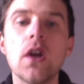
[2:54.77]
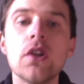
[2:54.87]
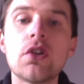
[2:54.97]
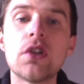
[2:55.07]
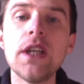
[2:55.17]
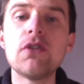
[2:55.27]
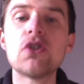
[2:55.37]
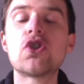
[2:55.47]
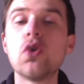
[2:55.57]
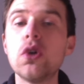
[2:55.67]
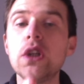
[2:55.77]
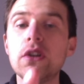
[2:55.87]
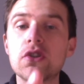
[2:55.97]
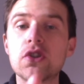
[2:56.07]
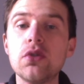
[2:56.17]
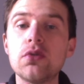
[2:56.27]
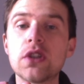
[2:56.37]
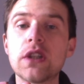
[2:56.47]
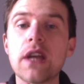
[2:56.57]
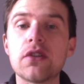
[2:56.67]
You could even join the two
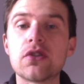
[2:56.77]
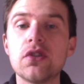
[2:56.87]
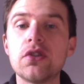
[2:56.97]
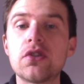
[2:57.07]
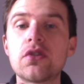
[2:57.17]
together, so you